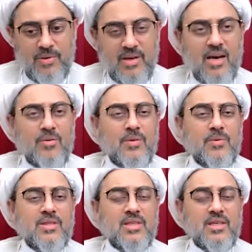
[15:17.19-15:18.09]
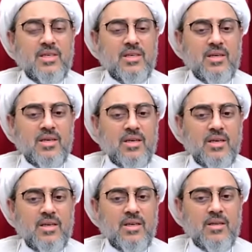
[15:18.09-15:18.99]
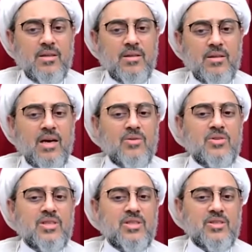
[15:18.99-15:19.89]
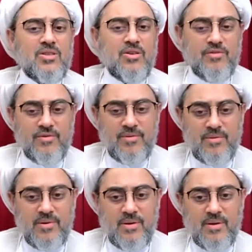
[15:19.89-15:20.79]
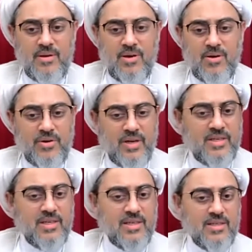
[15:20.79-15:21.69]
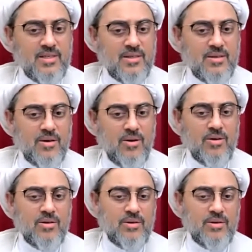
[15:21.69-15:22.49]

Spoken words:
And now when we see thousands of orators all